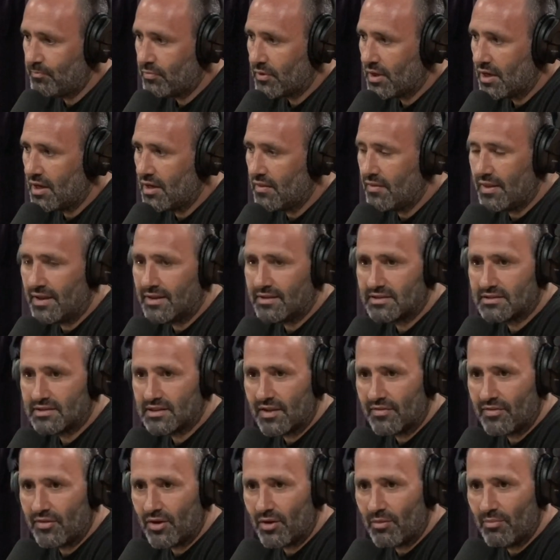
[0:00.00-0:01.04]
and they
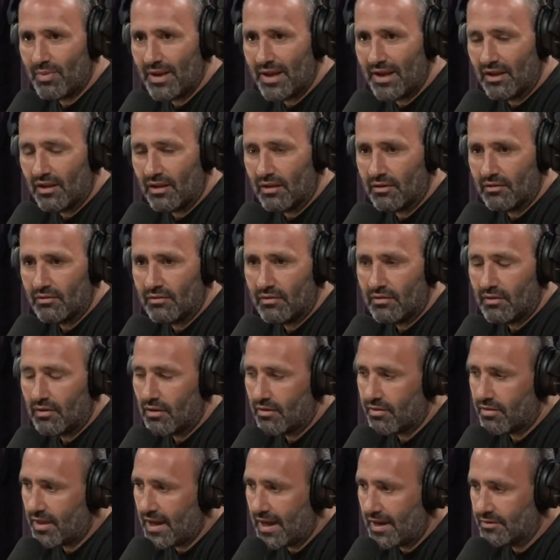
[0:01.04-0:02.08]
set their bail
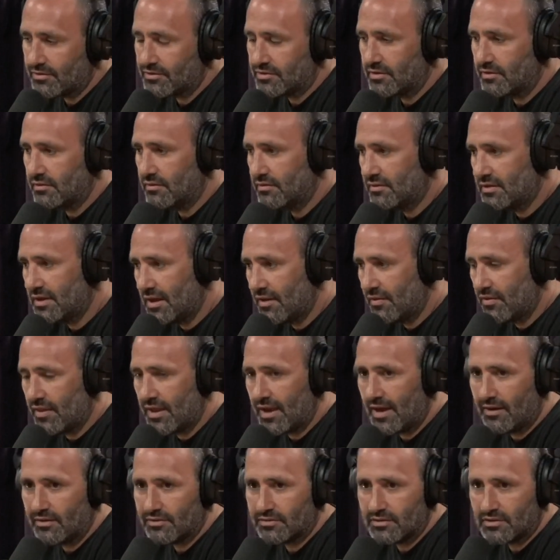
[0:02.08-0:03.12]
$1,000, $10,000,
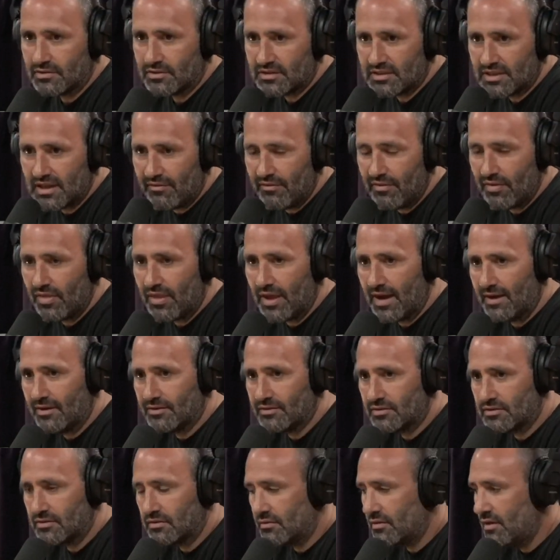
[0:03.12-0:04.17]

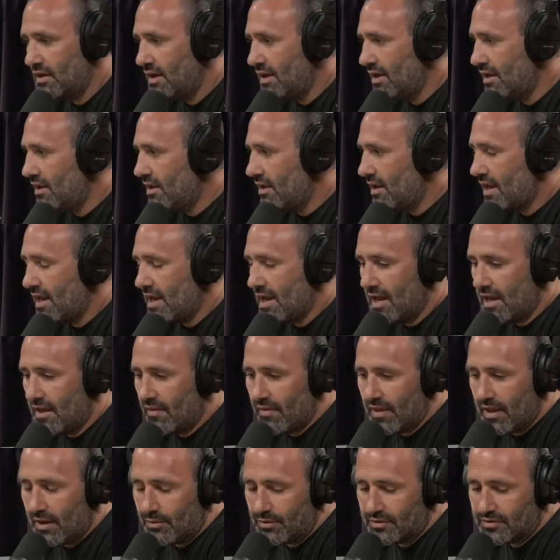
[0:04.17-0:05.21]
$7,000,
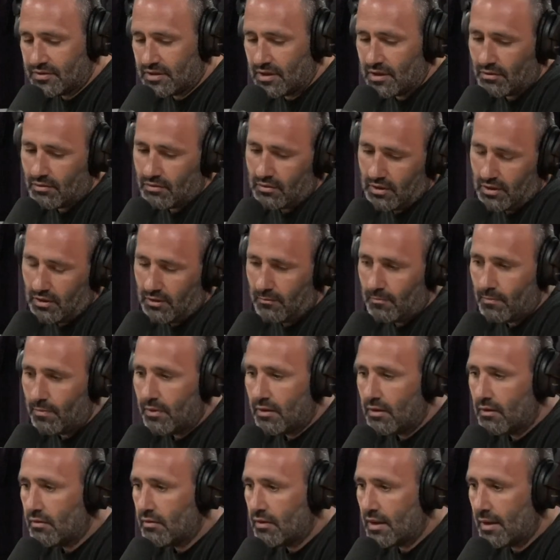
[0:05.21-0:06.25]
and they would say, well,
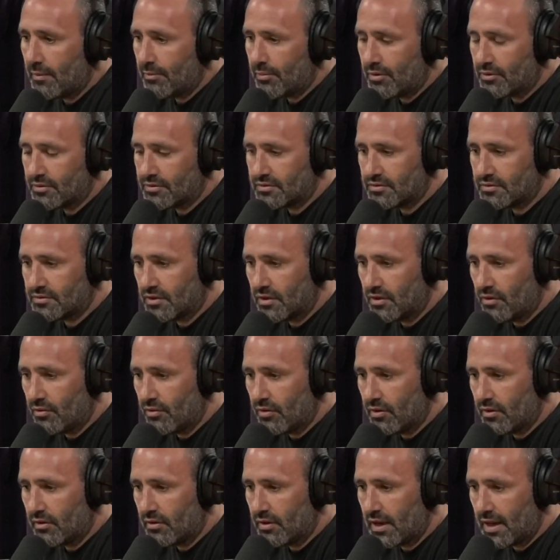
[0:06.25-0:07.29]
that person's going
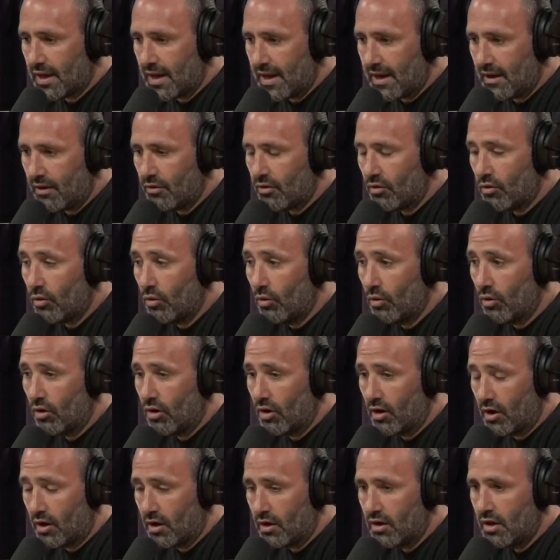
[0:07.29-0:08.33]
to get out.
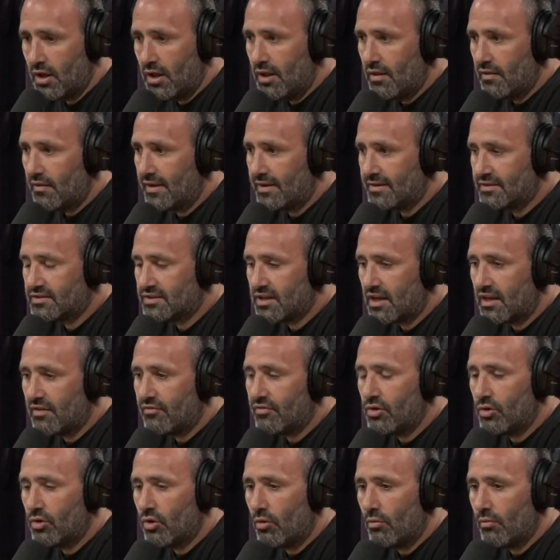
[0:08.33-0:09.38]
Or they say,
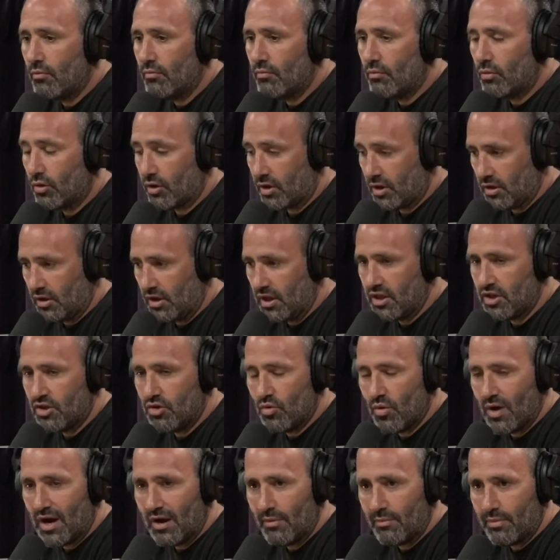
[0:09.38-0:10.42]
we're going to let
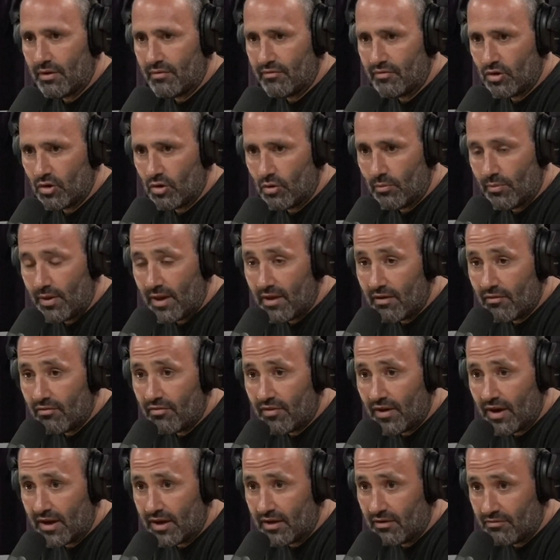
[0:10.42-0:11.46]
you out, but if you don't pay a
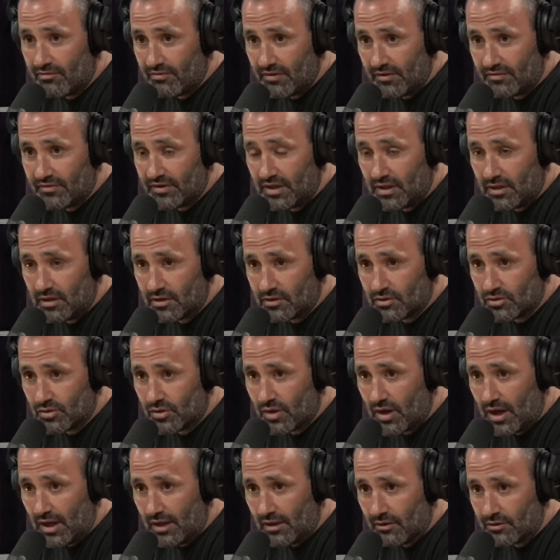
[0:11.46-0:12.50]
fine of
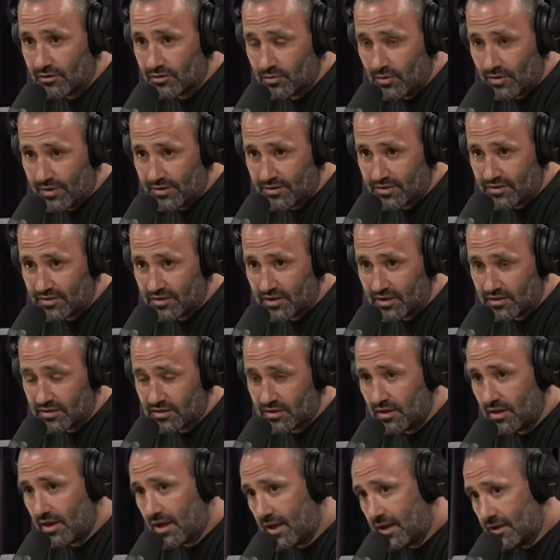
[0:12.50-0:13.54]
$1,500 within
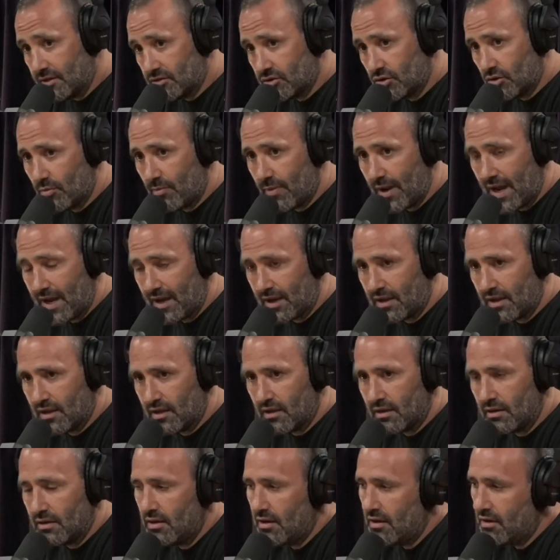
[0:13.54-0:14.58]
60 days, you're back
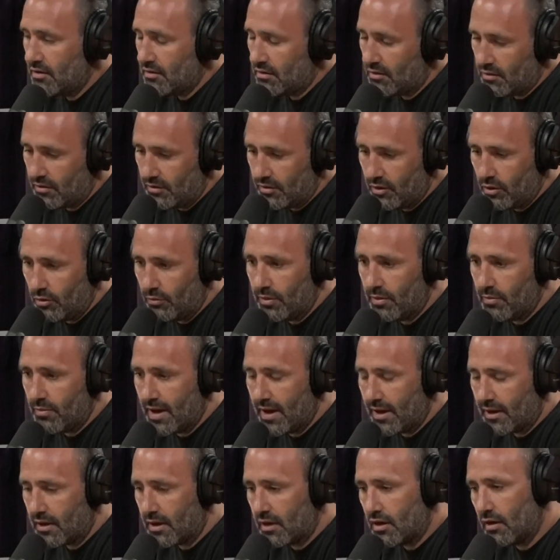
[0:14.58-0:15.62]
in. Oh, he'll be
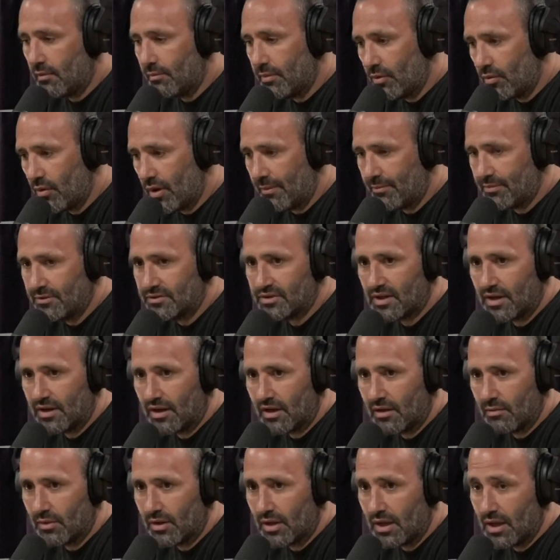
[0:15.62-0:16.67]
back in. I'll be representing
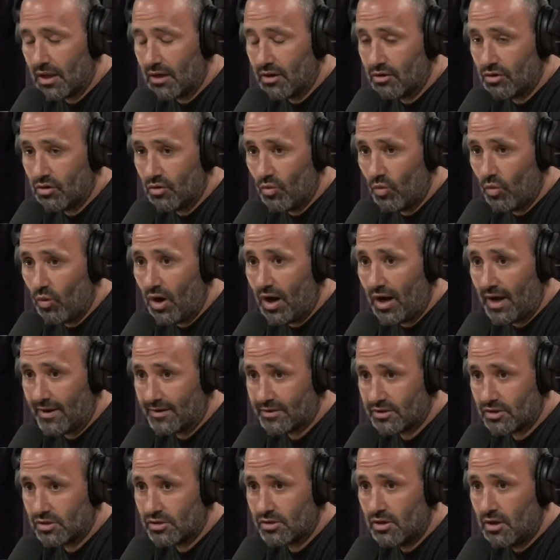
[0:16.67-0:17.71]
him again. And you
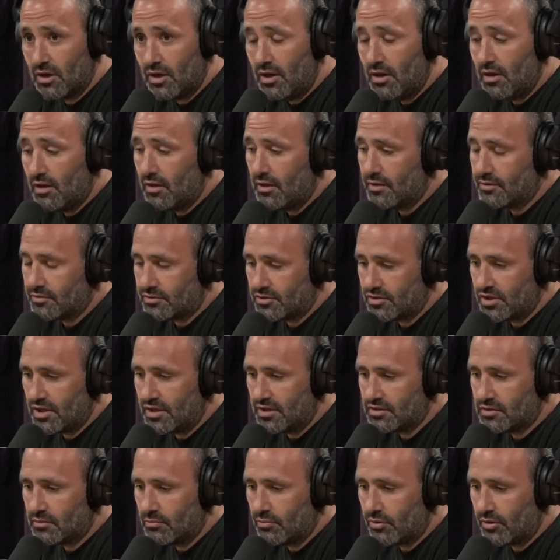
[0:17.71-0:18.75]
watch, as
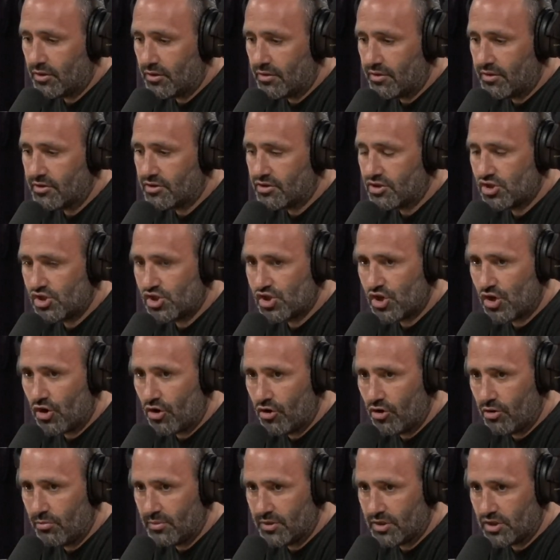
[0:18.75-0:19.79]
Jason put it, this
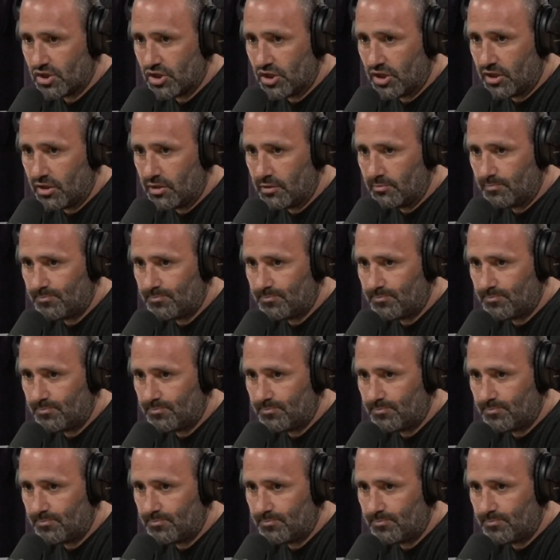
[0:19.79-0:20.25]
churn machine.